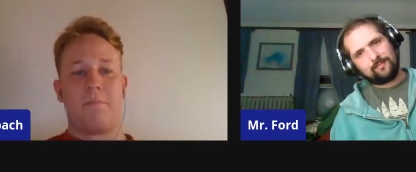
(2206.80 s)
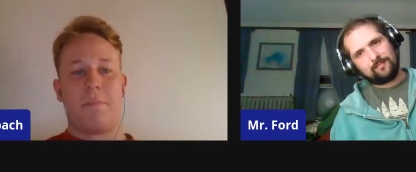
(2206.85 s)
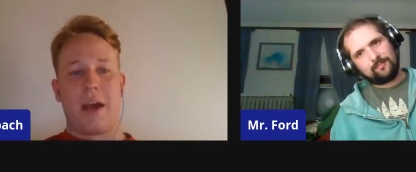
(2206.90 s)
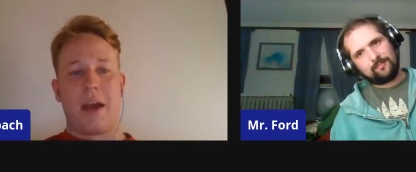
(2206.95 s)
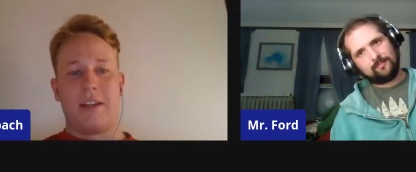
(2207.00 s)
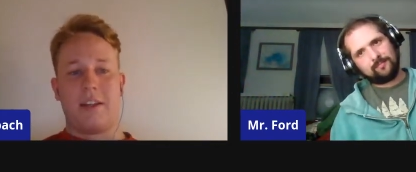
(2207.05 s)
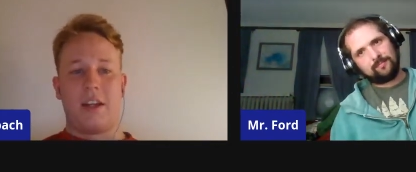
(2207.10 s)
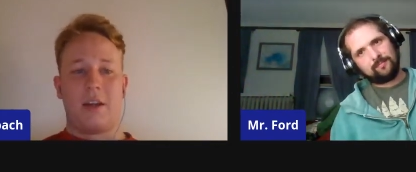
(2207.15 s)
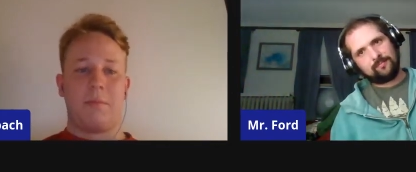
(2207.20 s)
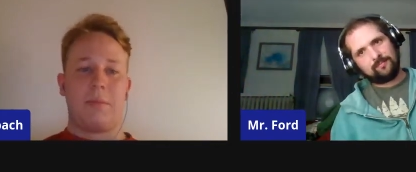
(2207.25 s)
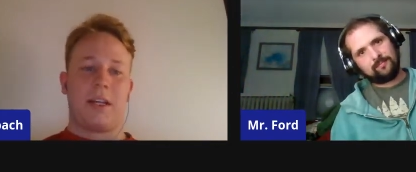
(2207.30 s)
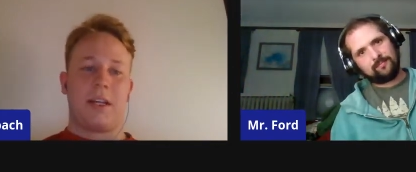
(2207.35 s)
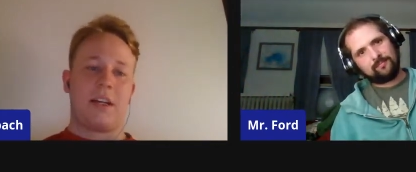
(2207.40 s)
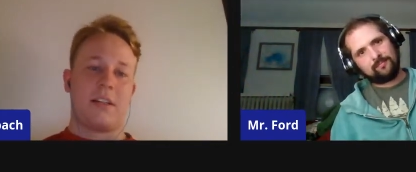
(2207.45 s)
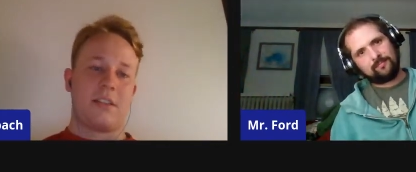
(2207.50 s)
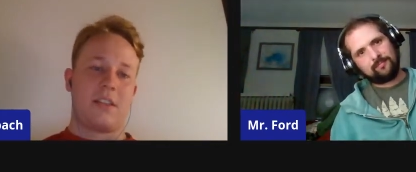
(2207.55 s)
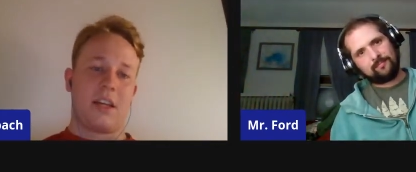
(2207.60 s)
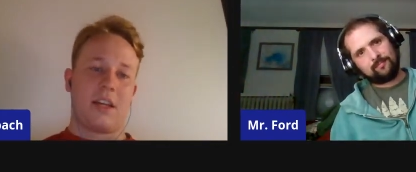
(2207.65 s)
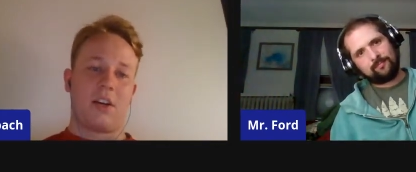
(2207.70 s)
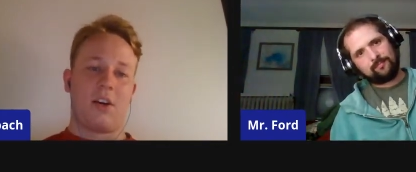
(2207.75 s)
Speaker 1: bend it
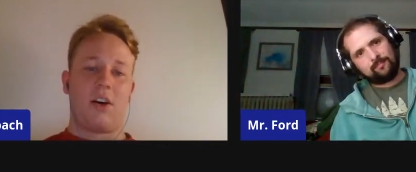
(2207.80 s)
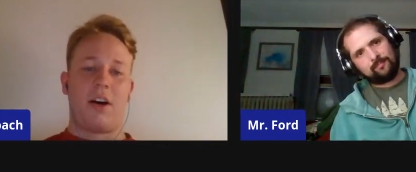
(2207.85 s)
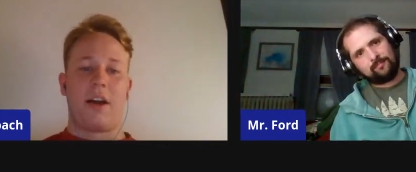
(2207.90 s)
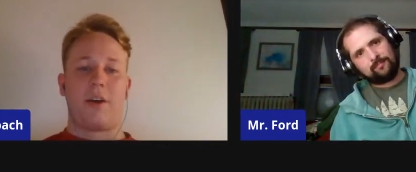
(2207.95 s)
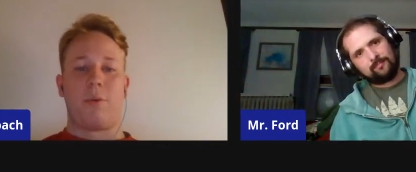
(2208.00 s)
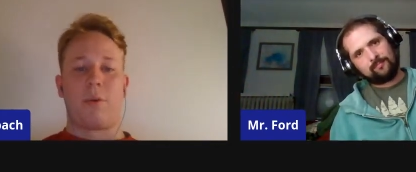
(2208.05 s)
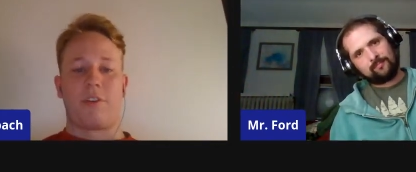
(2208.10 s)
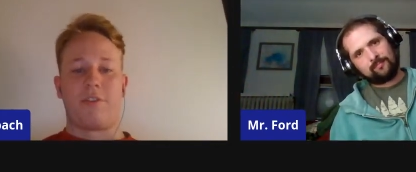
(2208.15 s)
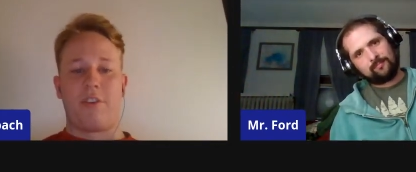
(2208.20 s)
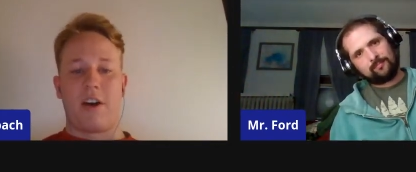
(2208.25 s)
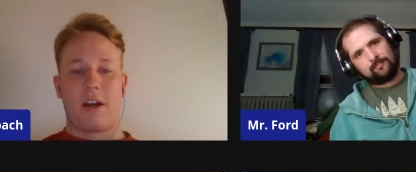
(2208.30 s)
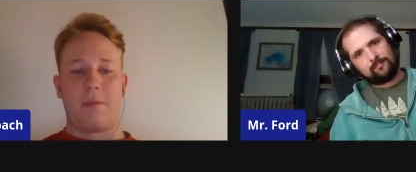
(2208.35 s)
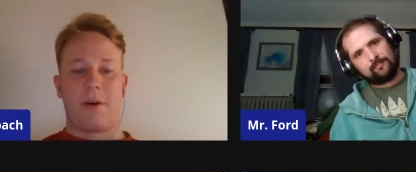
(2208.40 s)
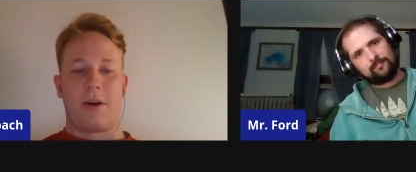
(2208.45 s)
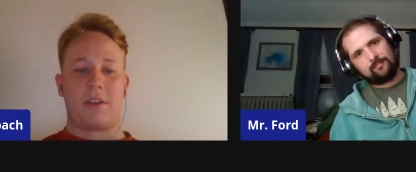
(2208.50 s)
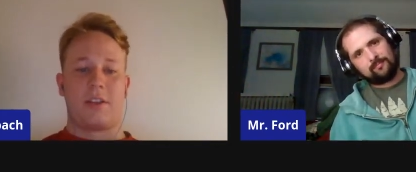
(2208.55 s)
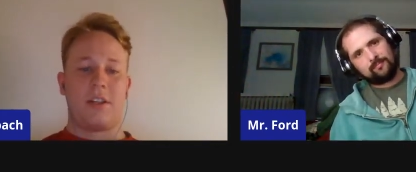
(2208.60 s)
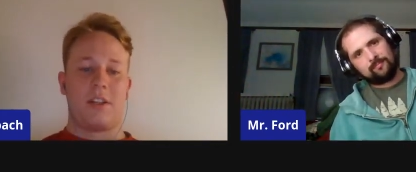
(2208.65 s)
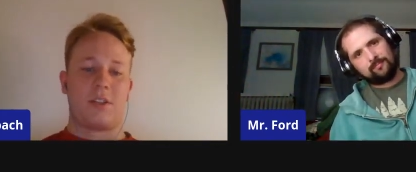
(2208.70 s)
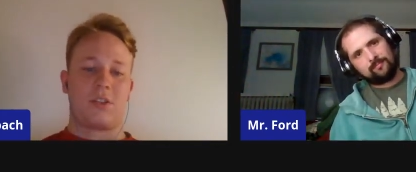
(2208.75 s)
because like oh I don't want to fight
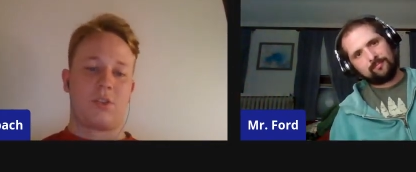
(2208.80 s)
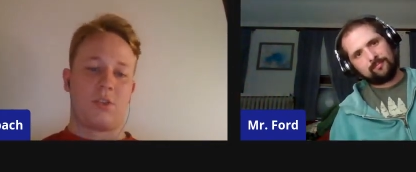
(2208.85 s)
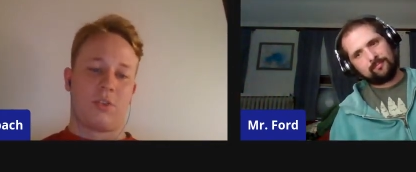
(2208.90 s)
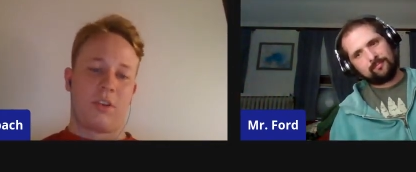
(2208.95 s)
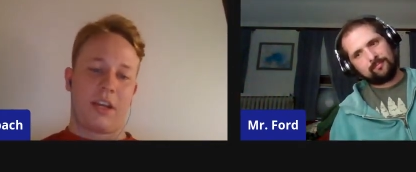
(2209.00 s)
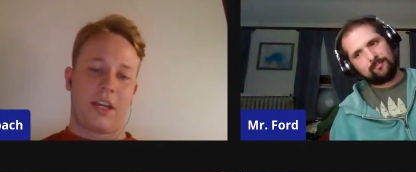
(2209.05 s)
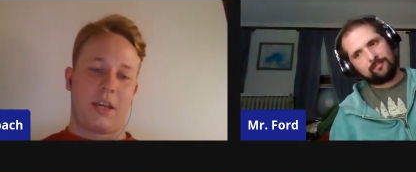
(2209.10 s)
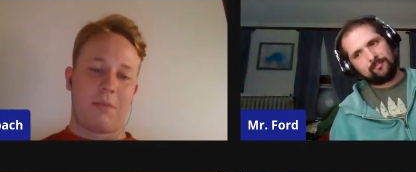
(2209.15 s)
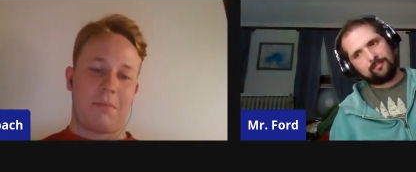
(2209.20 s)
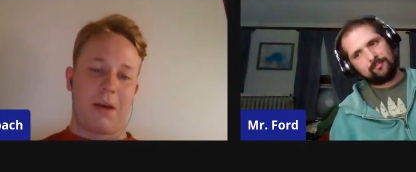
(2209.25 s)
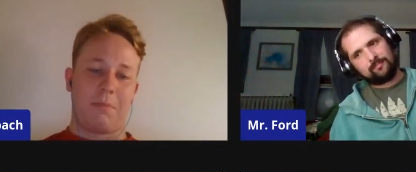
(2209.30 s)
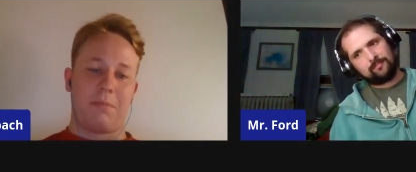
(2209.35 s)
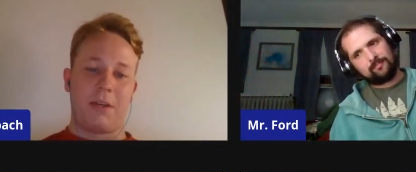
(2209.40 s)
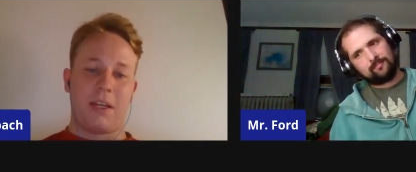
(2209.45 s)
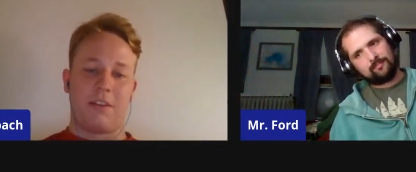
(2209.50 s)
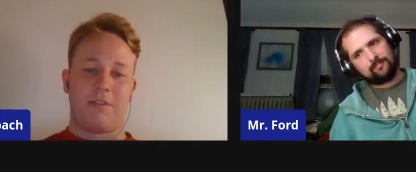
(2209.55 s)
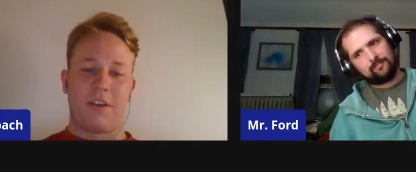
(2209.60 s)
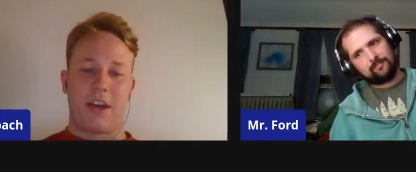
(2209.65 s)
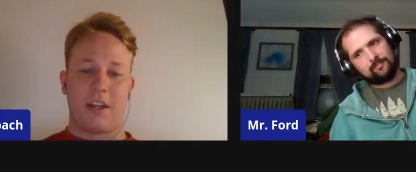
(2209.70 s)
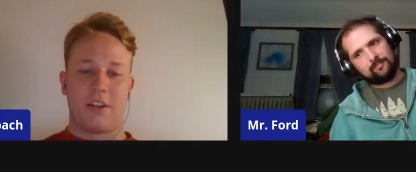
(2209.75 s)
about this or like it might be
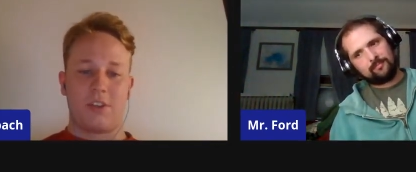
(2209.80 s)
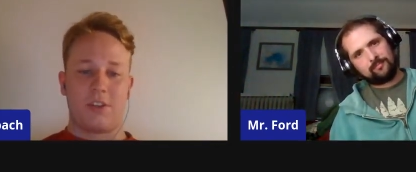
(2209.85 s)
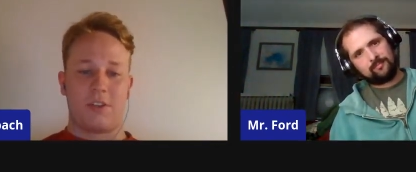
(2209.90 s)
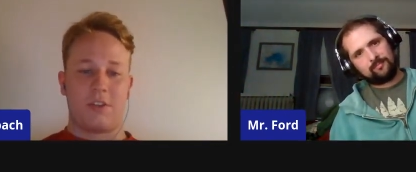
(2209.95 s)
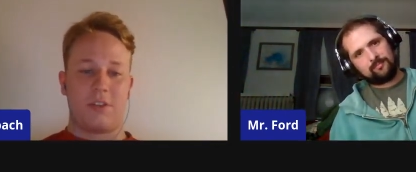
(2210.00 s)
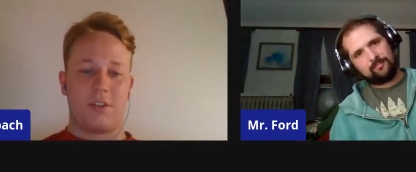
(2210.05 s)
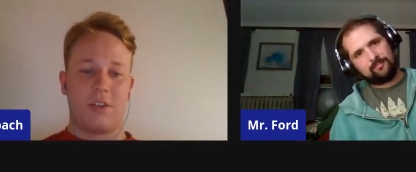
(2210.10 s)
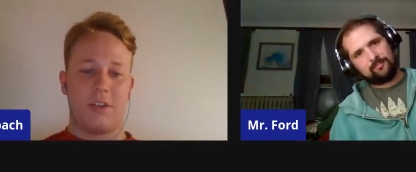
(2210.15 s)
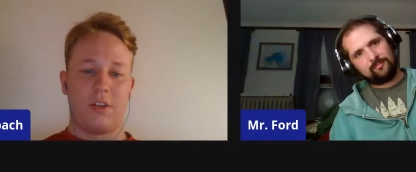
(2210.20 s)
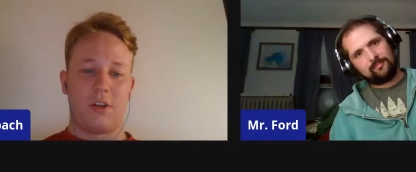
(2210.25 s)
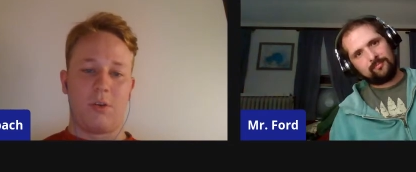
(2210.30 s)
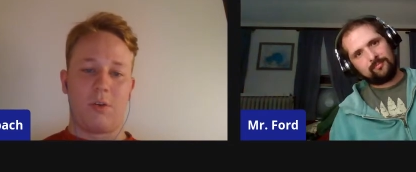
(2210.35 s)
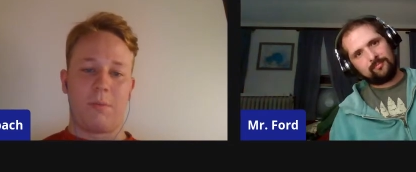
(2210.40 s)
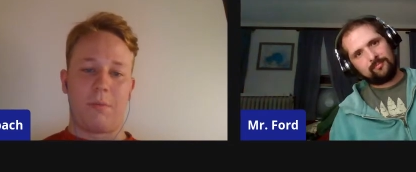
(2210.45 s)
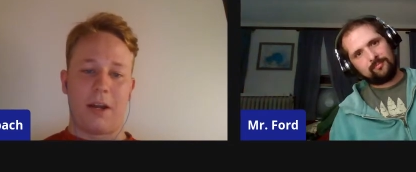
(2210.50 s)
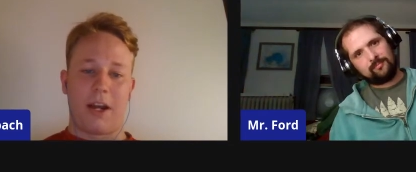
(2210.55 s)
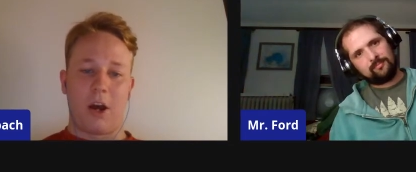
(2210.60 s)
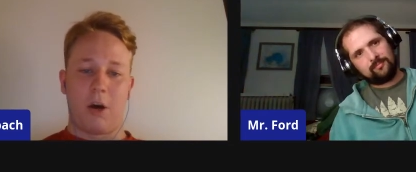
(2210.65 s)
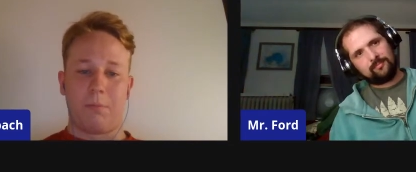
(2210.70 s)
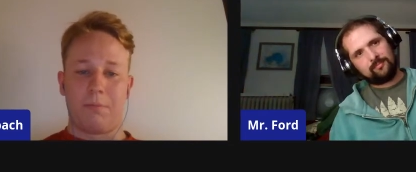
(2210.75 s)
advantageous. You know, it
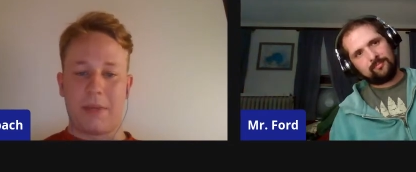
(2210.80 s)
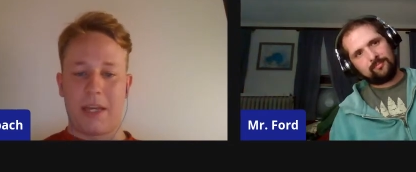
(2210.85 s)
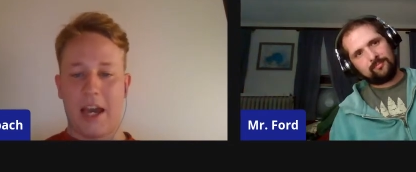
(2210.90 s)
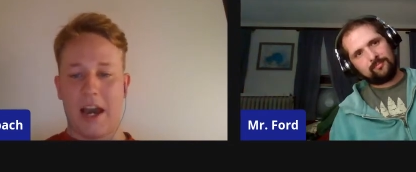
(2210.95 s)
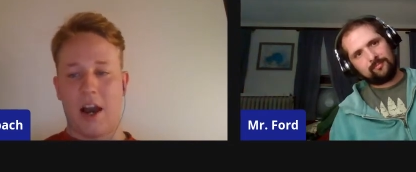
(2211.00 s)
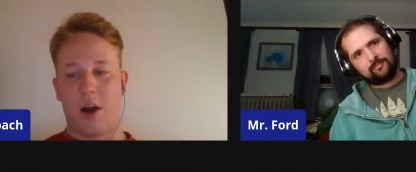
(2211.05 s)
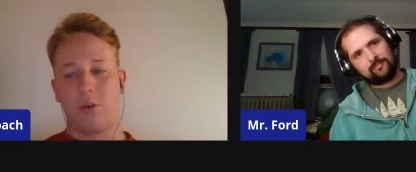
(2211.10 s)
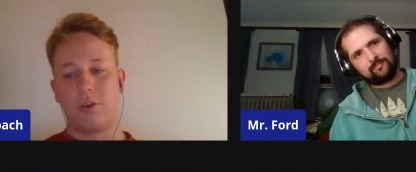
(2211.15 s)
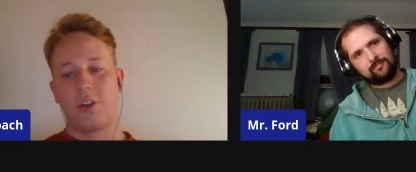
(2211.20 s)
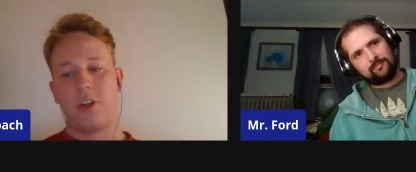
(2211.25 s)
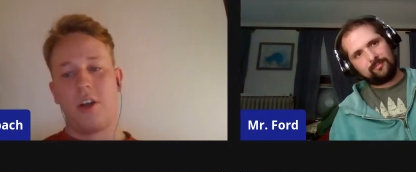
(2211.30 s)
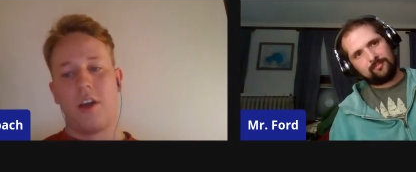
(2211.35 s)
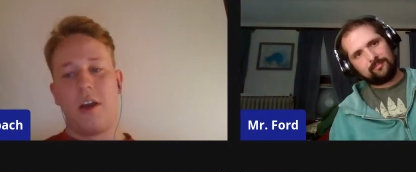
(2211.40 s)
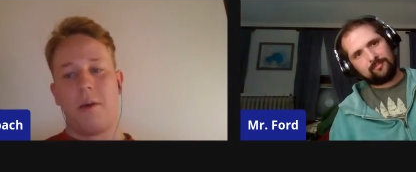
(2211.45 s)
might help me out.